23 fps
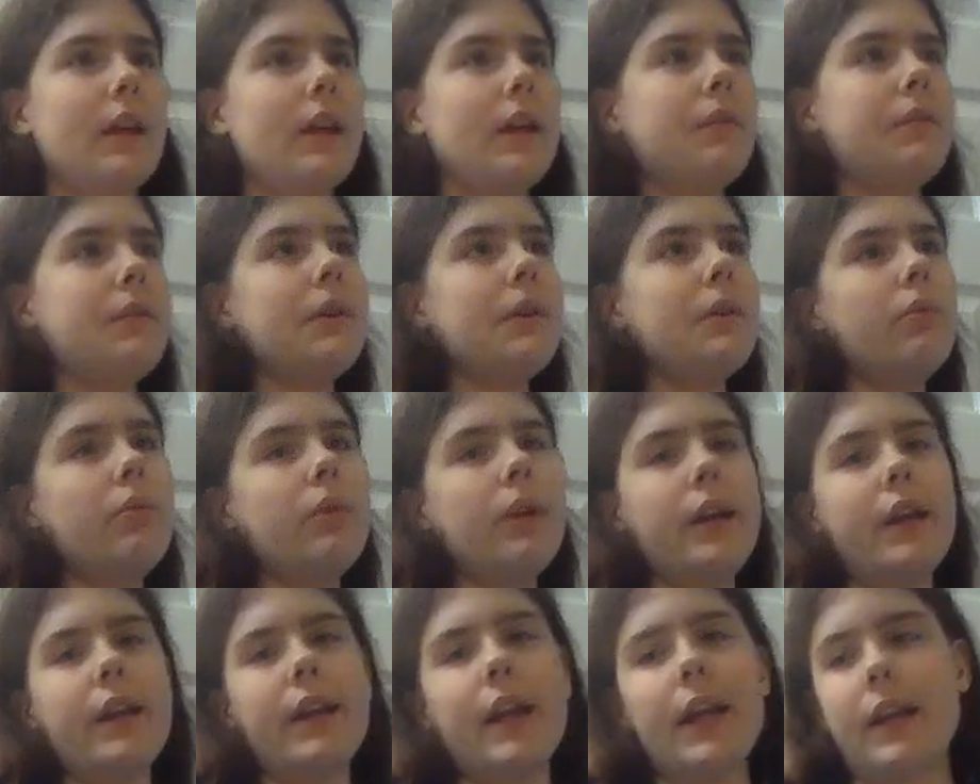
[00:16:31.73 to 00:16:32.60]
if you
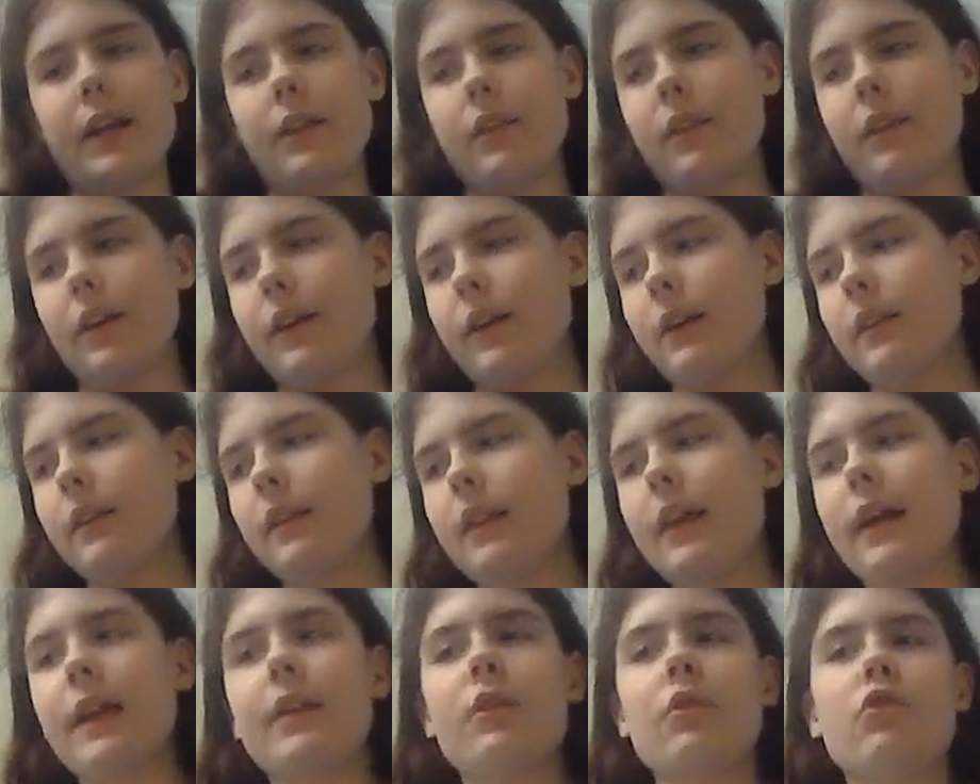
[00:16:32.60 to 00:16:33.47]
read anything
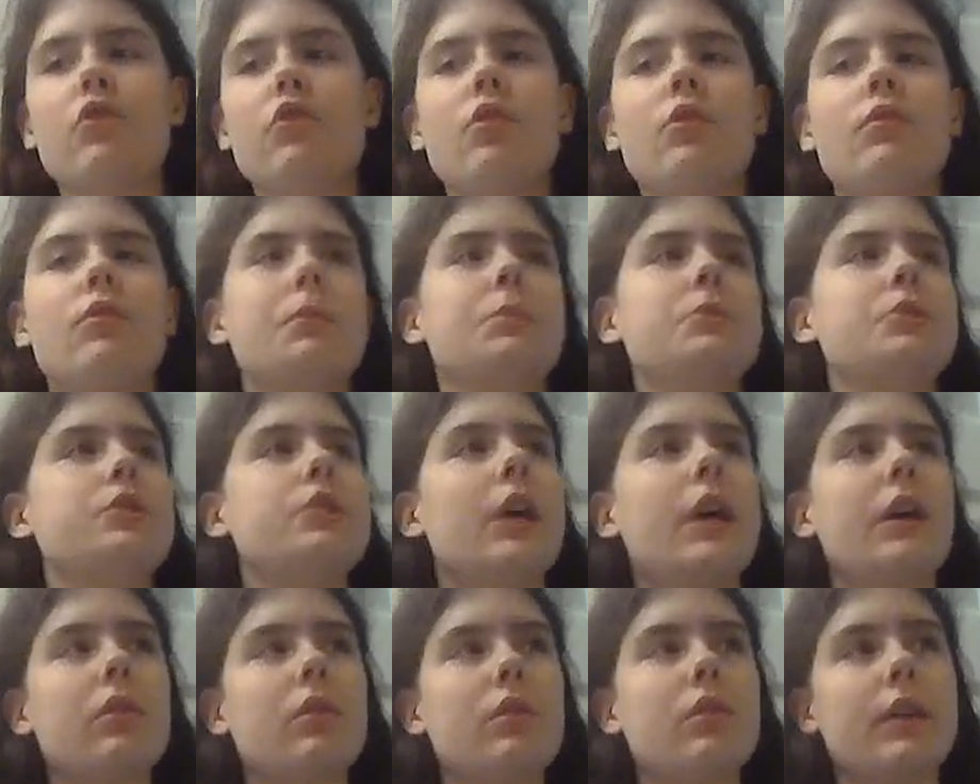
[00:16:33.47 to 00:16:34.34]
that is just from
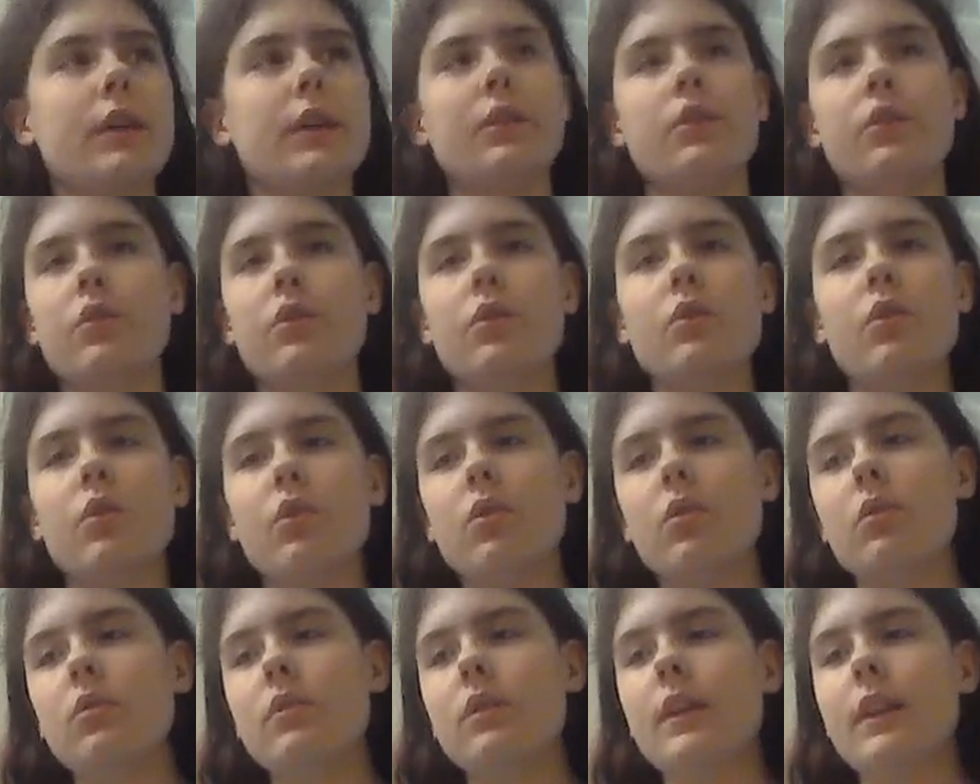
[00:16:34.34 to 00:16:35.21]
generally
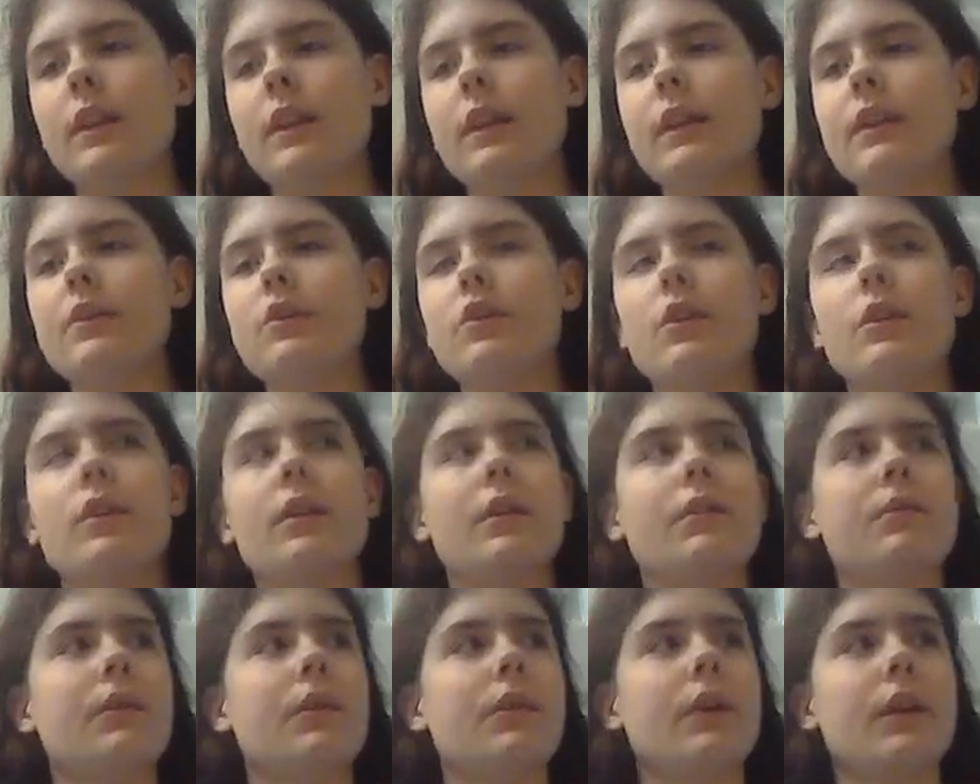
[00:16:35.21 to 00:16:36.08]
Google, if
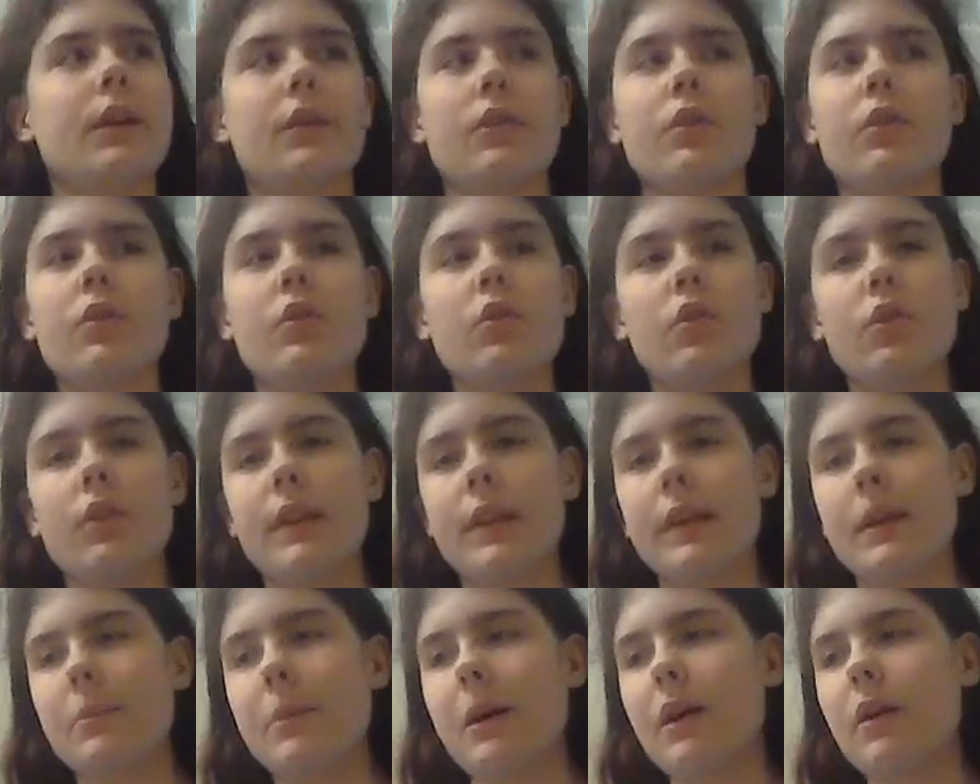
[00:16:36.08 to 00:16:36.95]
you like Google
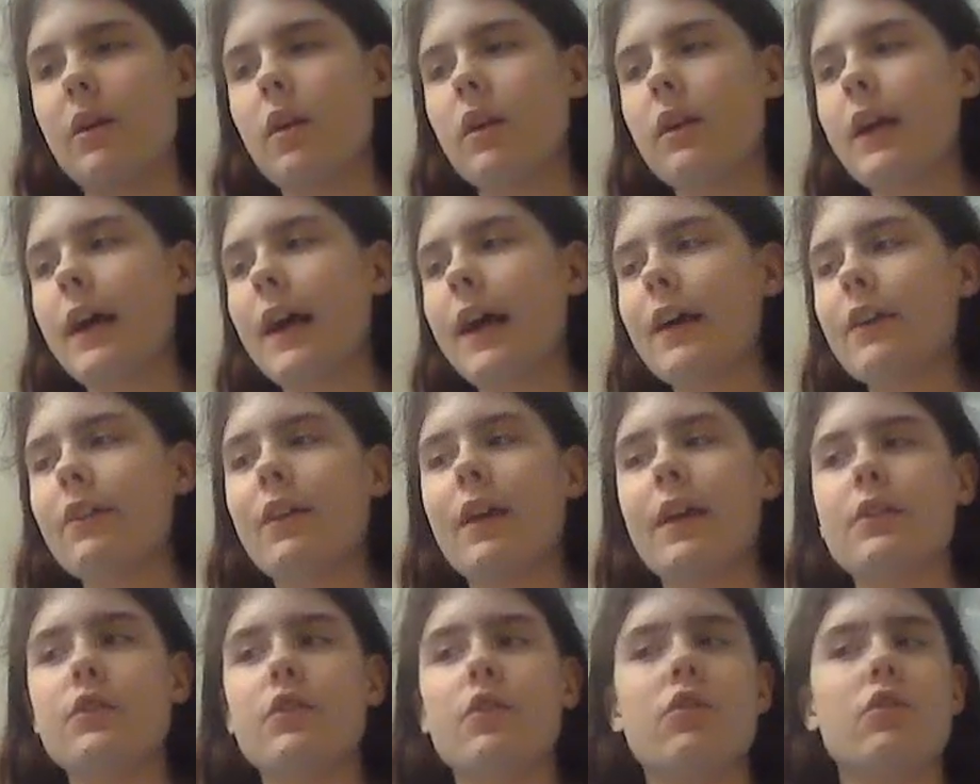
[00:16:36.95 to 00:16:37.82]
something about contacts
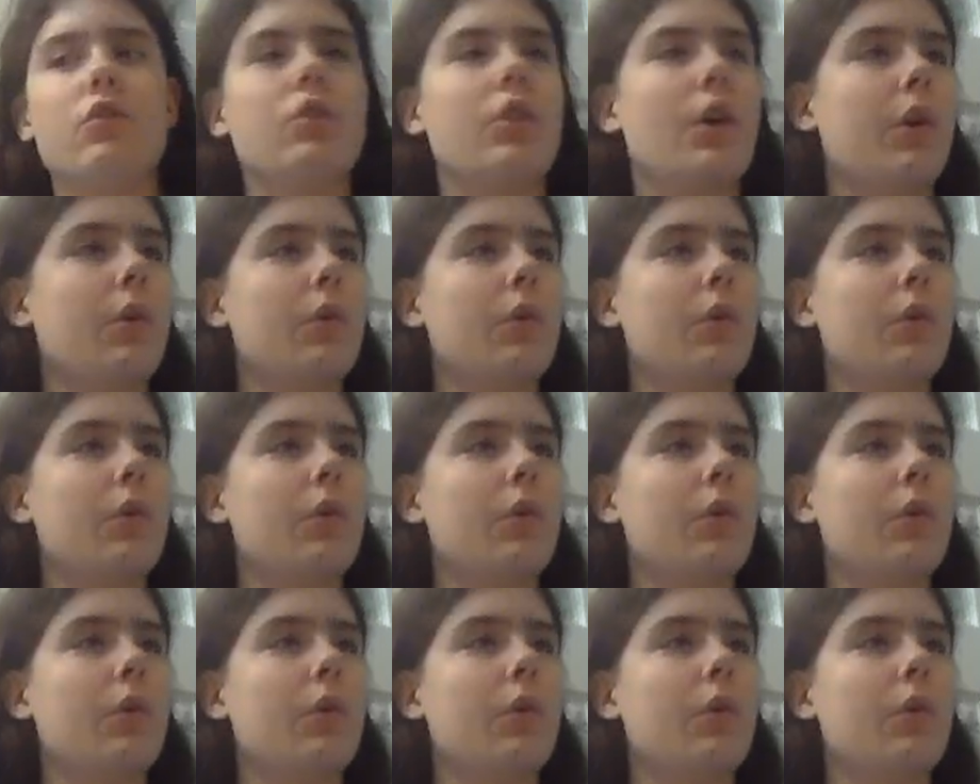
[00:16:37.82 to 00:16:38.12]
and just